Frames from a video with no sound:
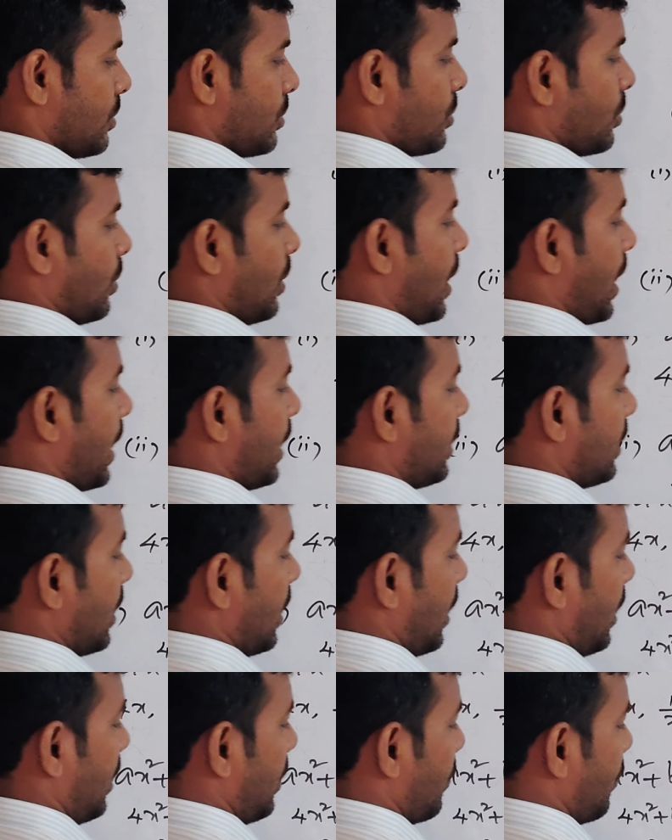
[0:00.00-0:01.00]
So like
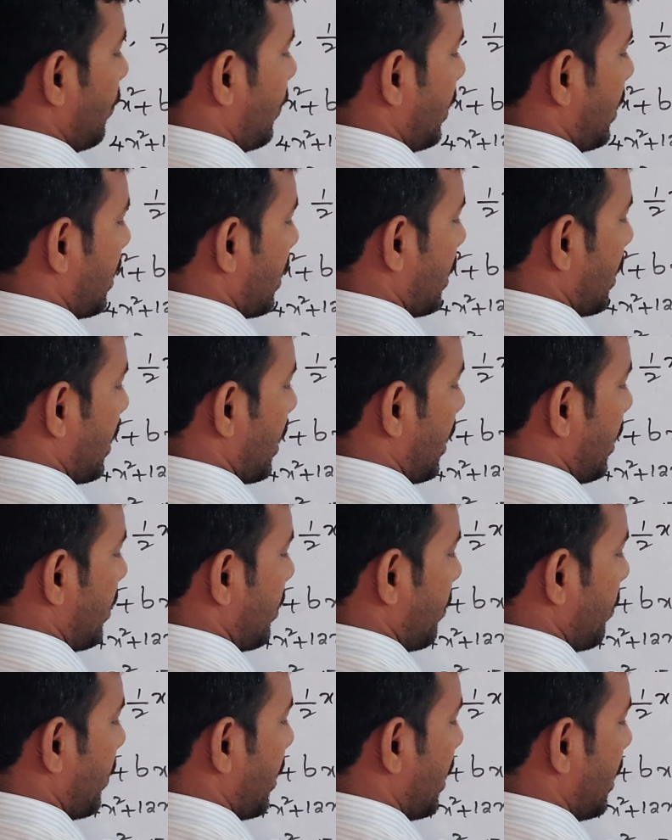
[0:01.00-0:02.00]
that we can
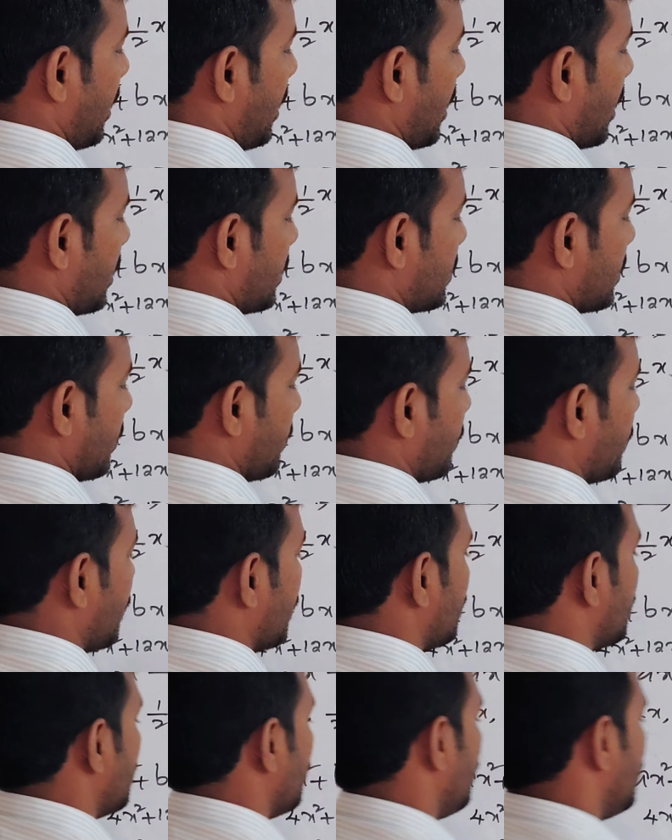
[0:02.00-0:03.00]
write many
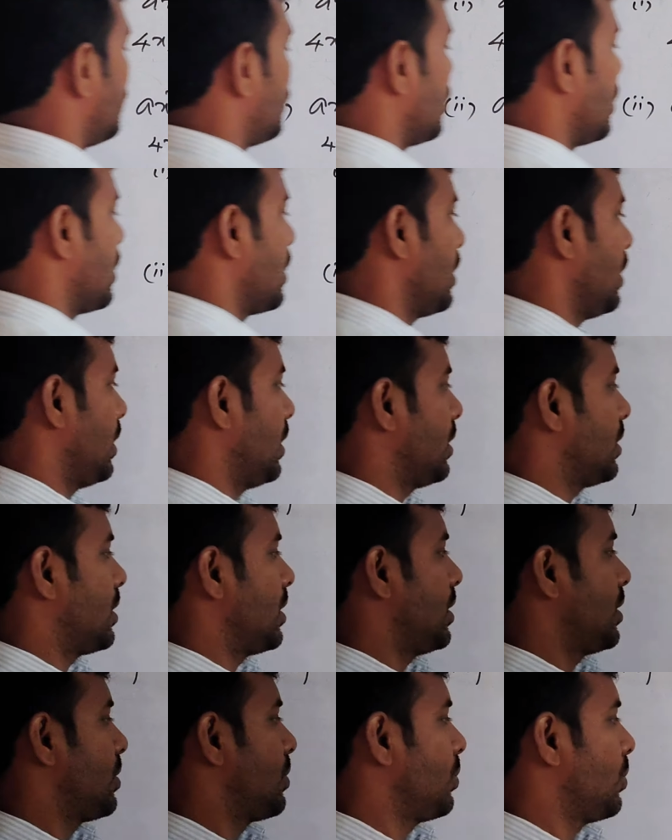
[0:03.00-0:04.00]
examples which are
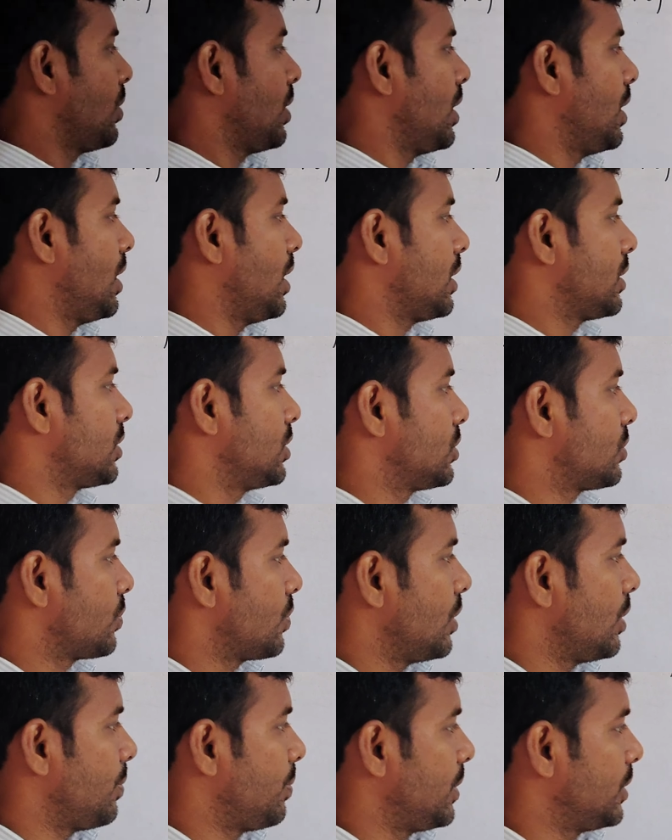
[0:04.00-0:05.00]
related to ax
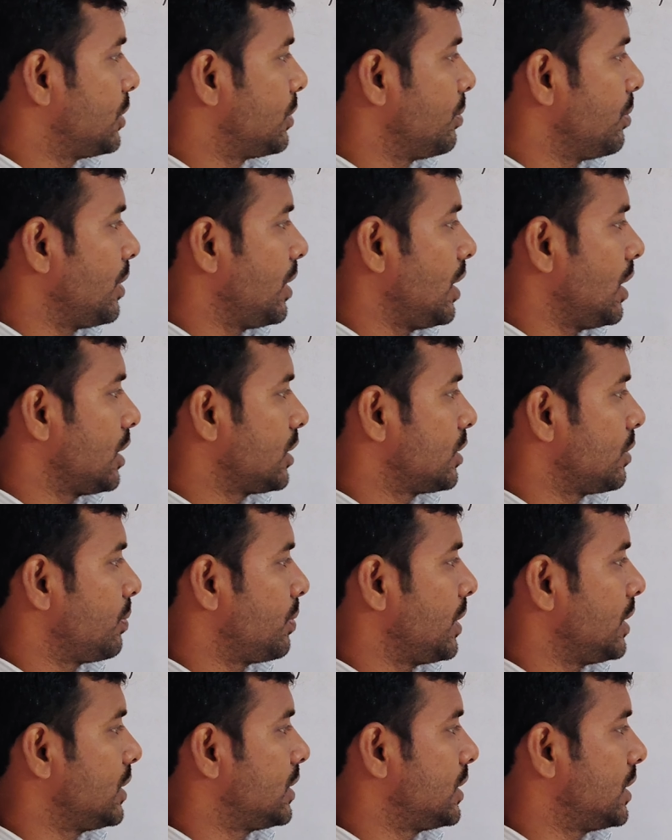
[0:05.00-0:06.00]
square plus bx
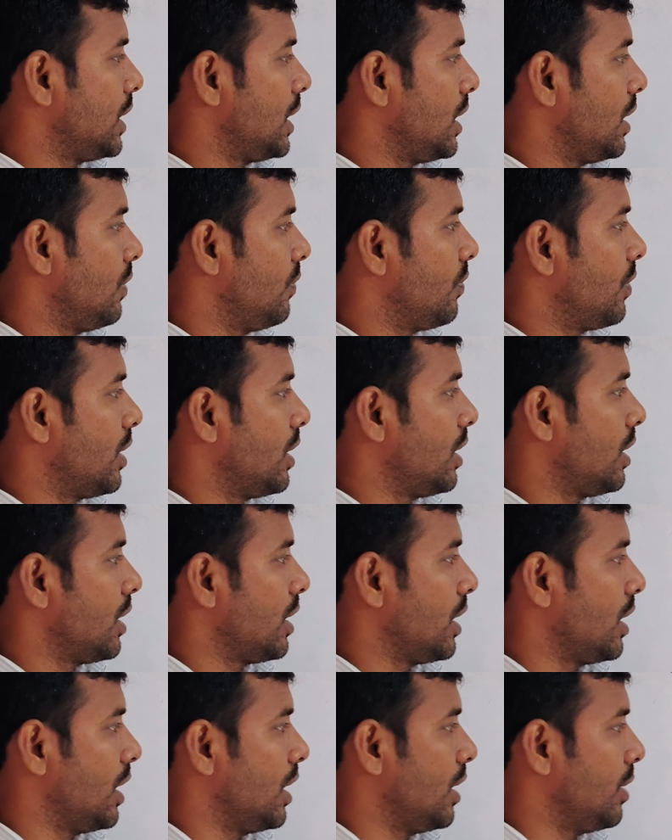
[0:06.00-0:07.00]
plus c, where
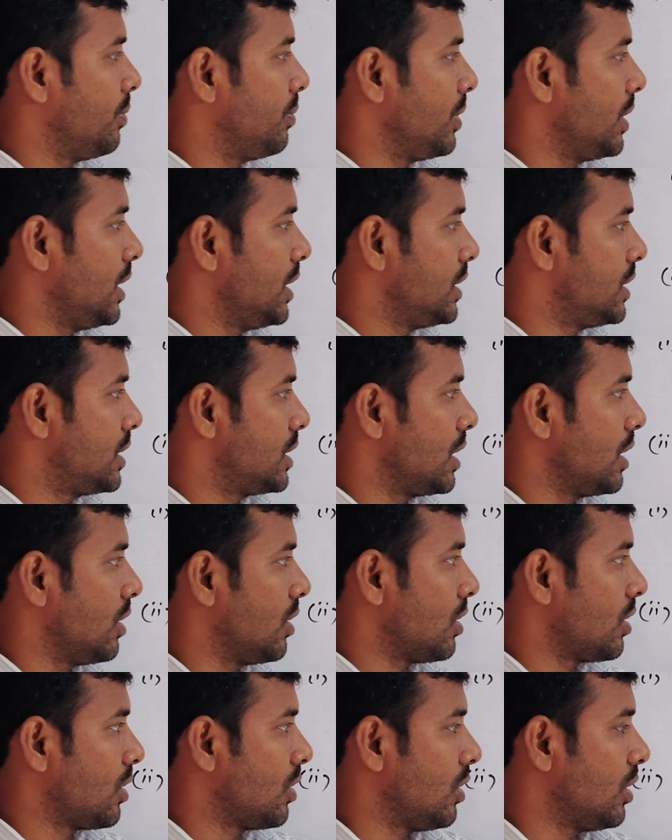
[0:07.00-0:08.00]
a, b, c
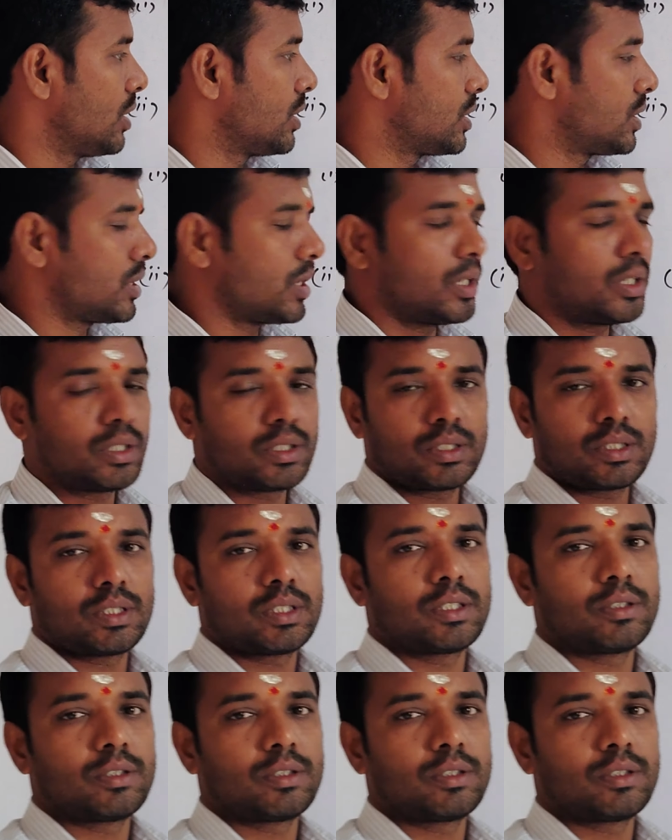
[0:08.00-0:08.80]
are constants.